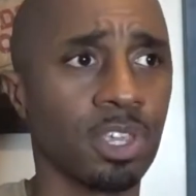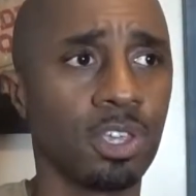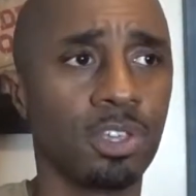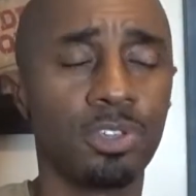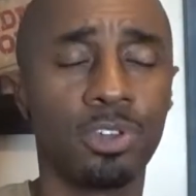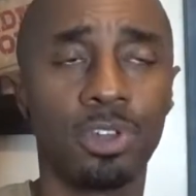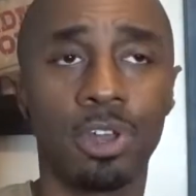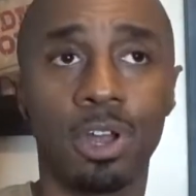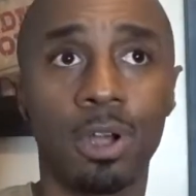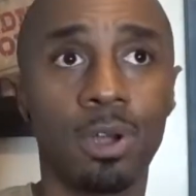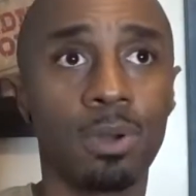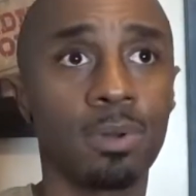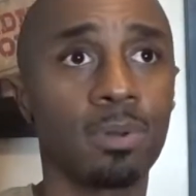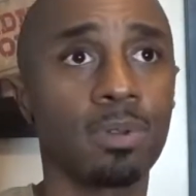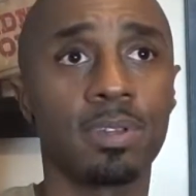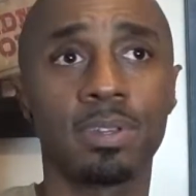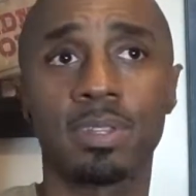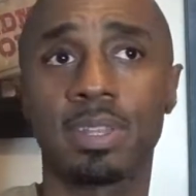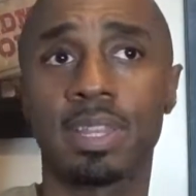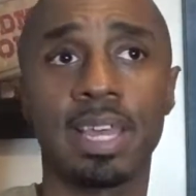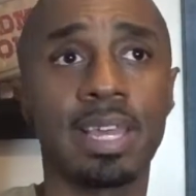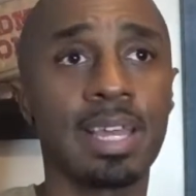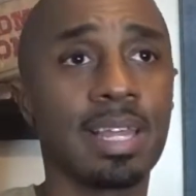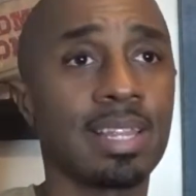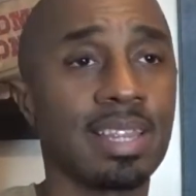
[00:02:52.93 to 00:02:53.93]
You know,
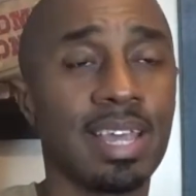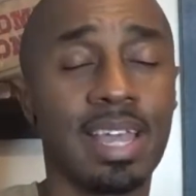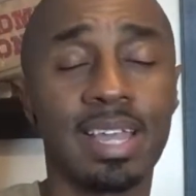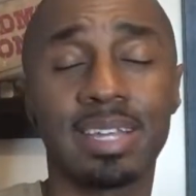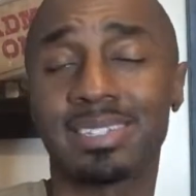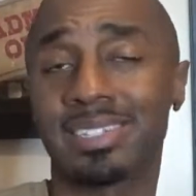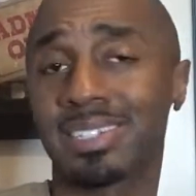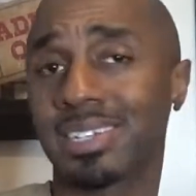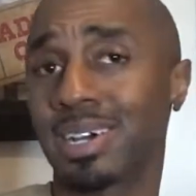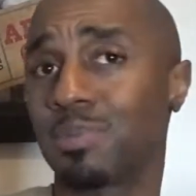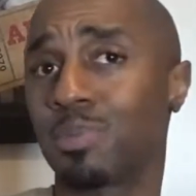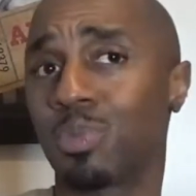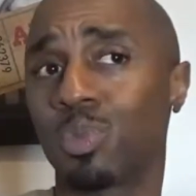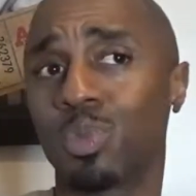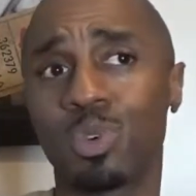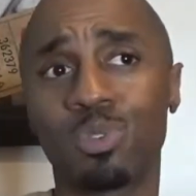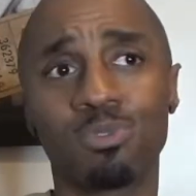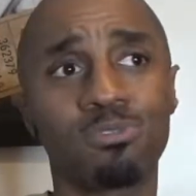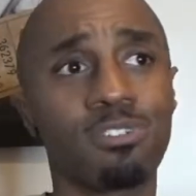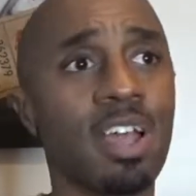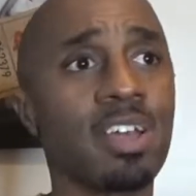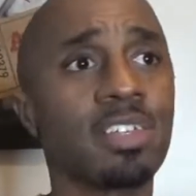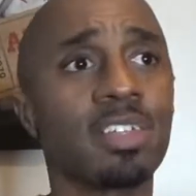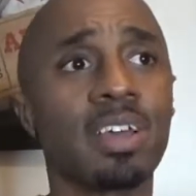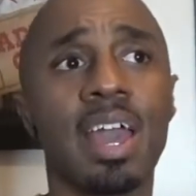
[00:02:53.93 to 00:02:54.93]
some will
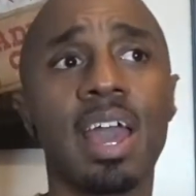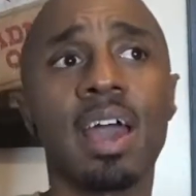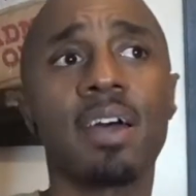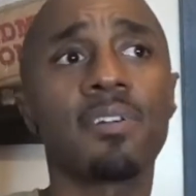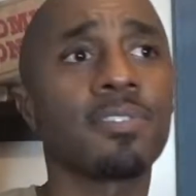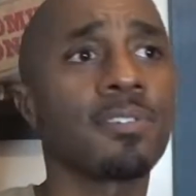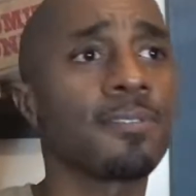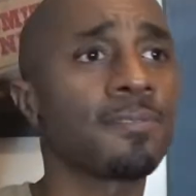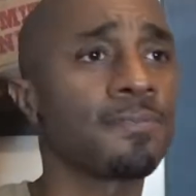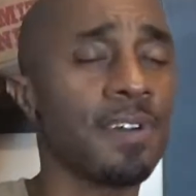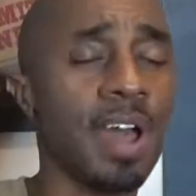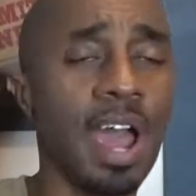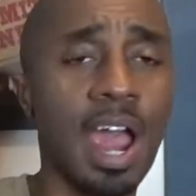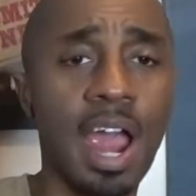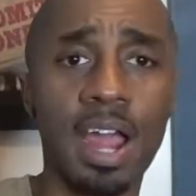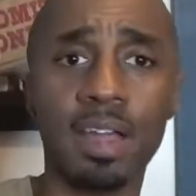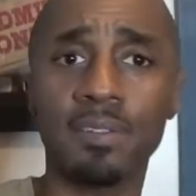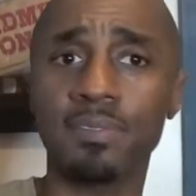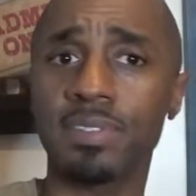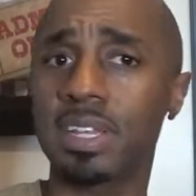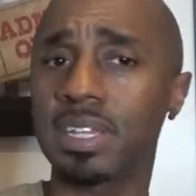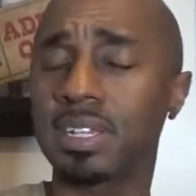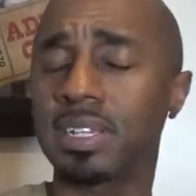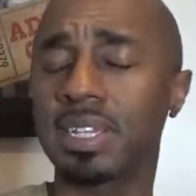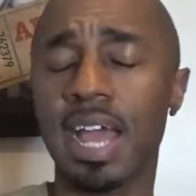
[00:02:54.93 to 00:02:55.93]
rather have the
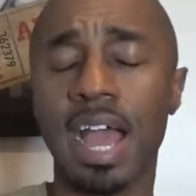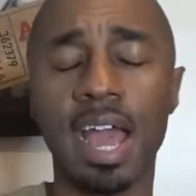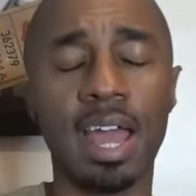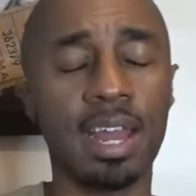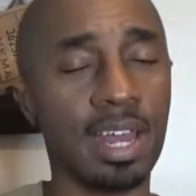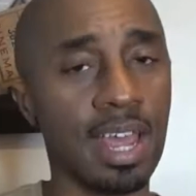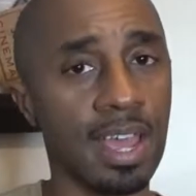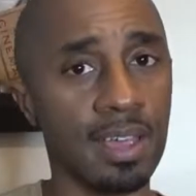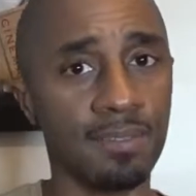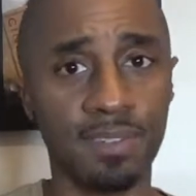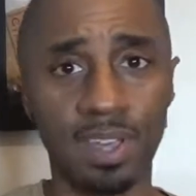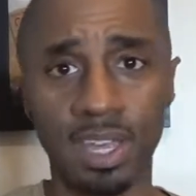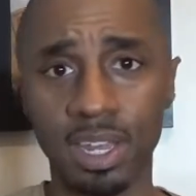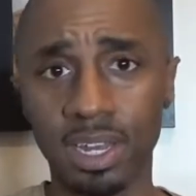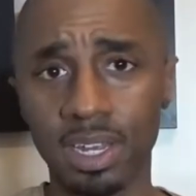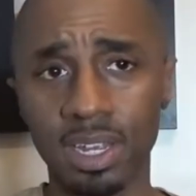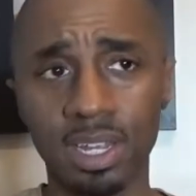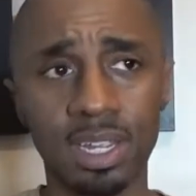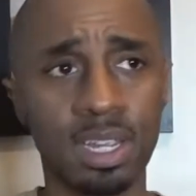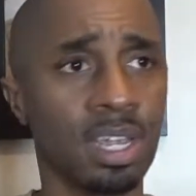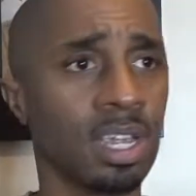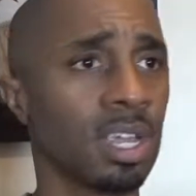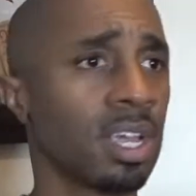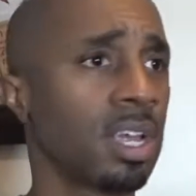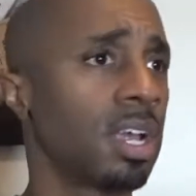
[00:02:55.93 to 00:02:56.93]
five than not have
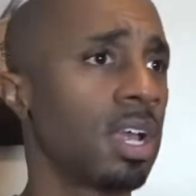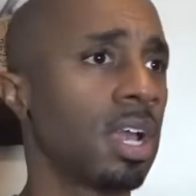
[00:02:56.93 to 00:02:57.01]
any.